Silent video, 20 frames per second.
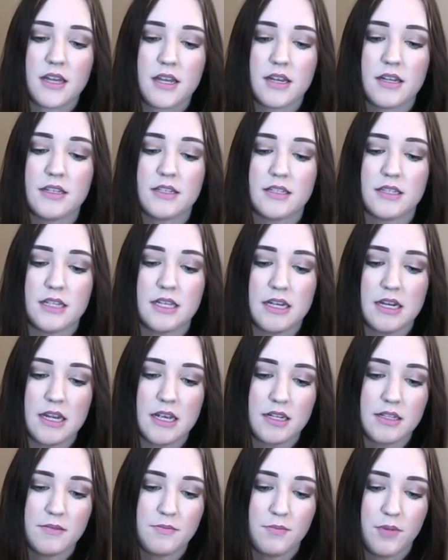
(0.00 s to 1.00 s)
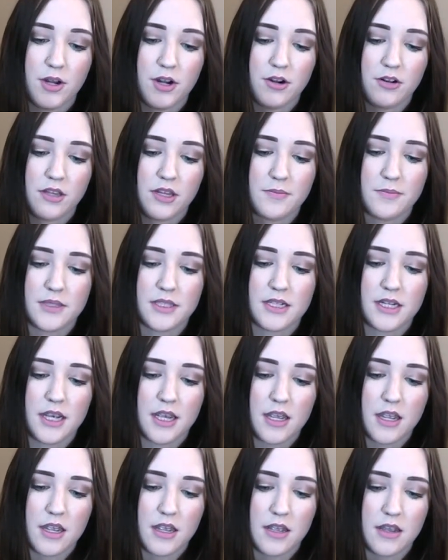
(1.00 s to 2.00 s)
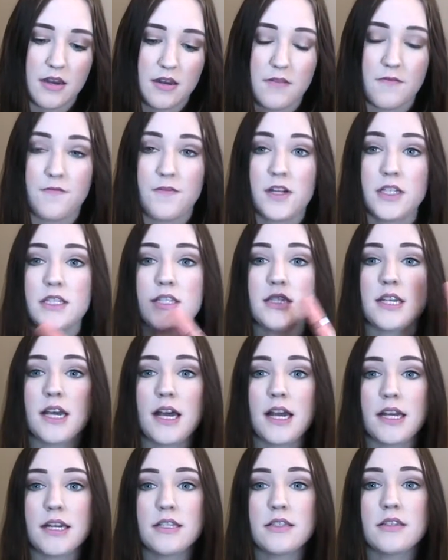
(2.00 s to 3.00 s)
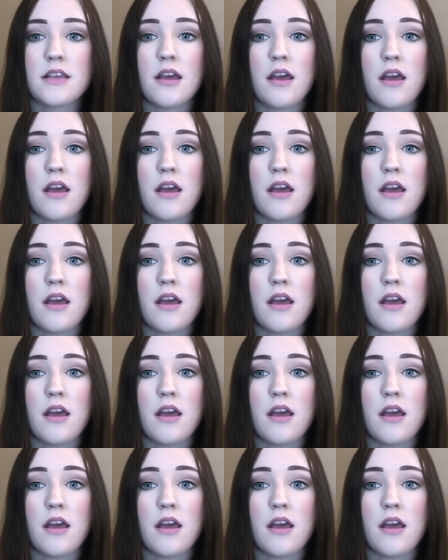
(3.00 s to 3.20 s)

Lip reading: It is the NYX Butter Lipstick in Fun Size.